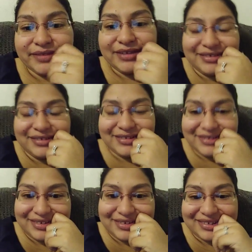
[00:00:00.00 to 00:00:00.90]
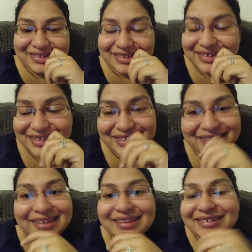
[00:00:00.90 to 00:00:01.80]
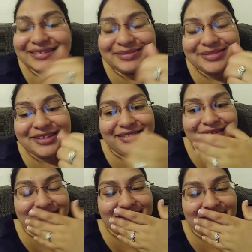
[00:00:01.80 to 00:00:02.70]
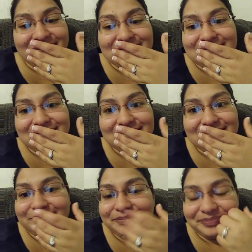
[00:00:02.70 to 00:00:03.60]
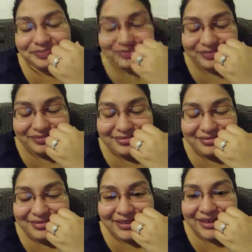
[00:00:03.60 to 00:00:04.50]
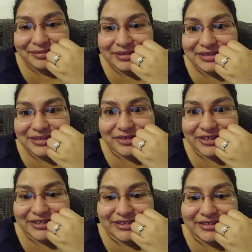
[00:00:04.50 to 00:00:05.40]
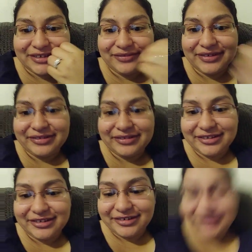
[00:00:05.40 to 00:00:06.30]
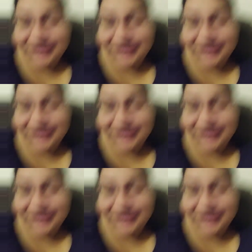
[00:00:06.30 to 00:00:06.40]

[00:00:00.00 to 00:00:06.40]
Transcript: I'm telling you, they called me some crazy stuff when I was younger.